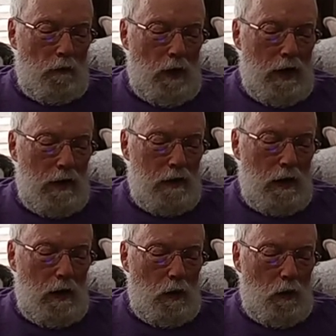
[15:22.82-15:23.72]
fighting
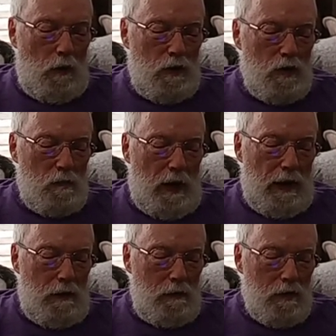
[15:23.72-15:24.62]
the Lord's
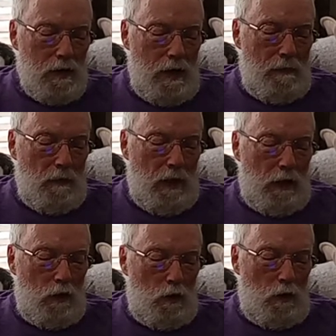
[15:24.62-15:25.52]
battles
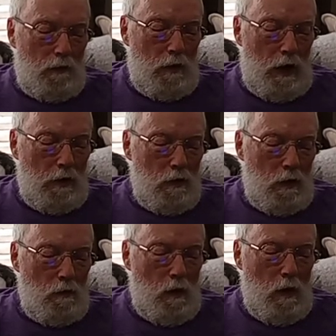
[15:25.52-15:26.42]
and have not
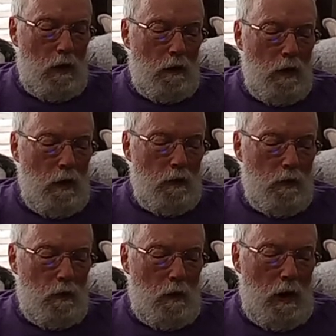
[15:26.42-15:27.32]
done wrong
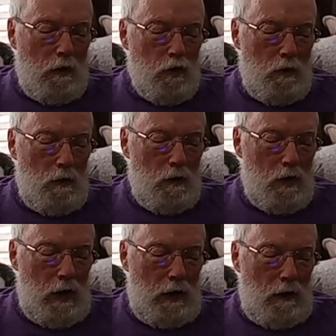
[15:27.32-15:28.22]
throughout your
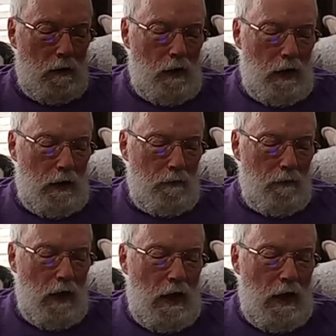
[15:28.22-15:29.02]
entire life.